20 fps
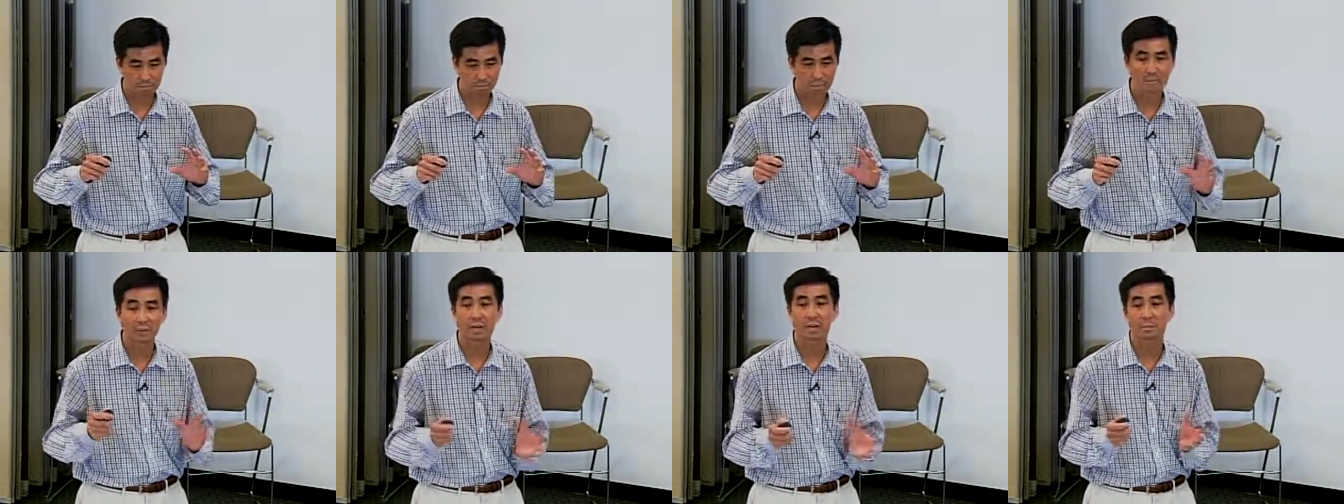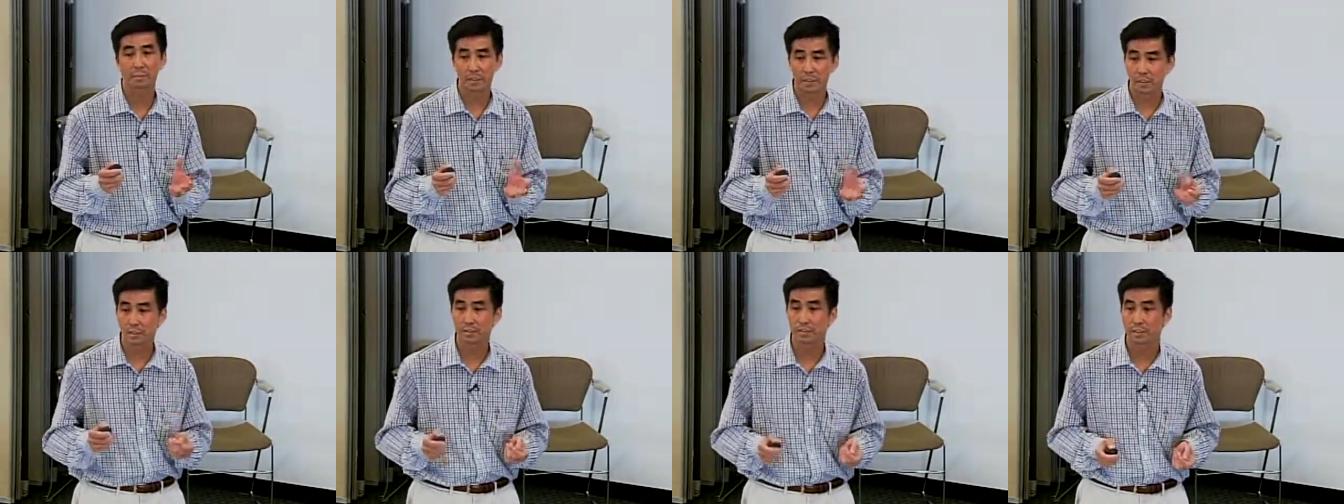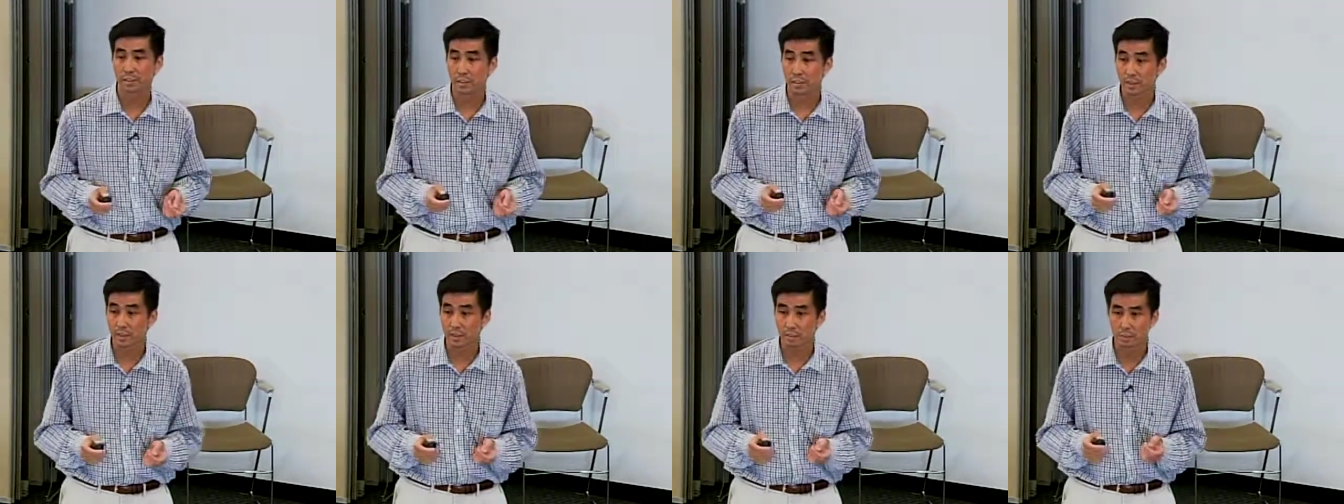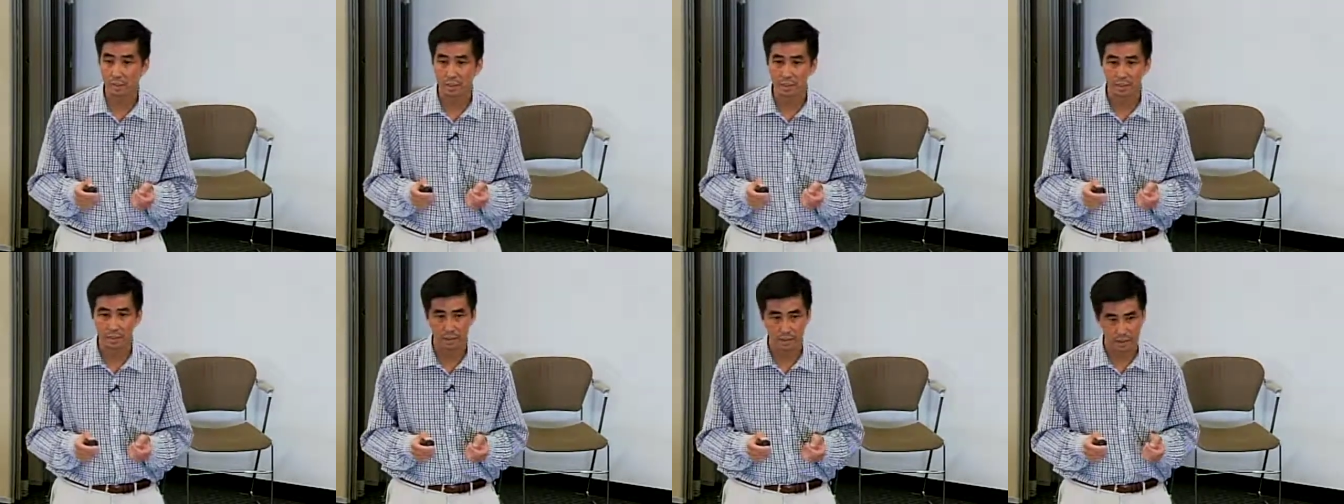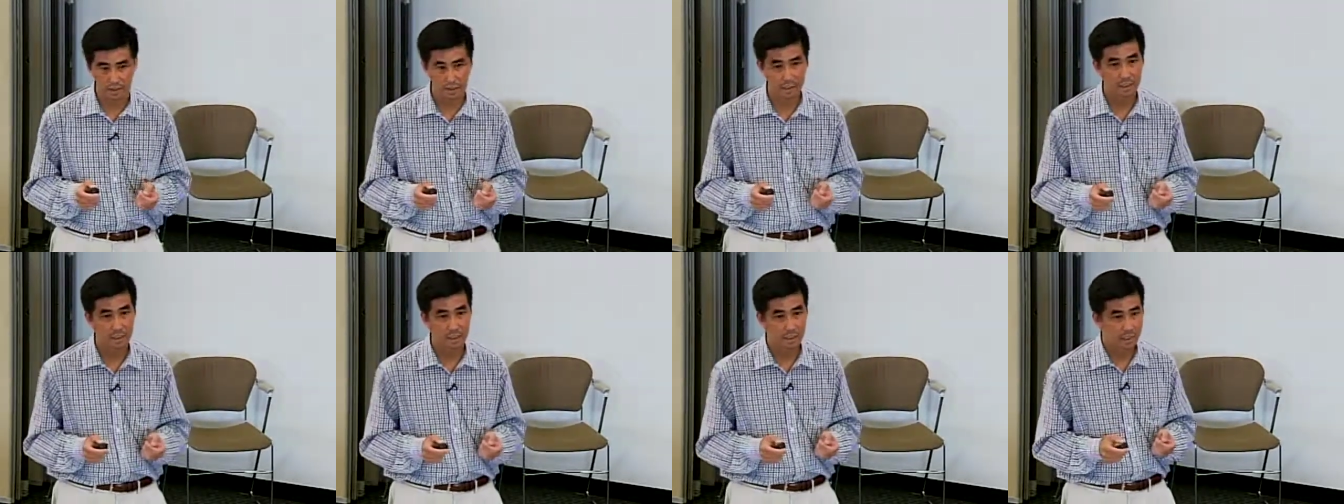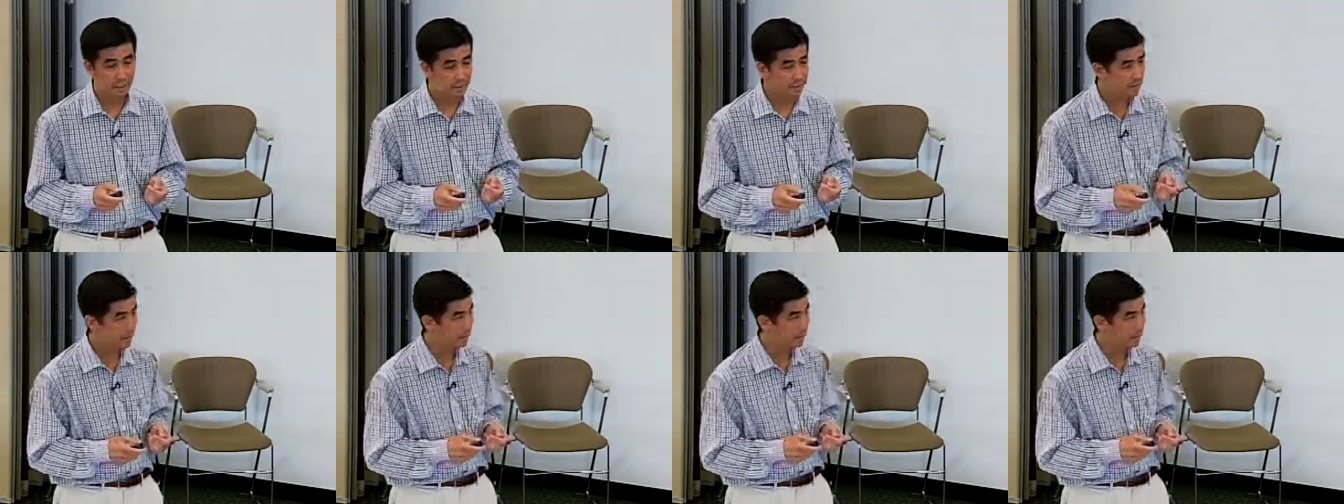developing those areas of the brain. And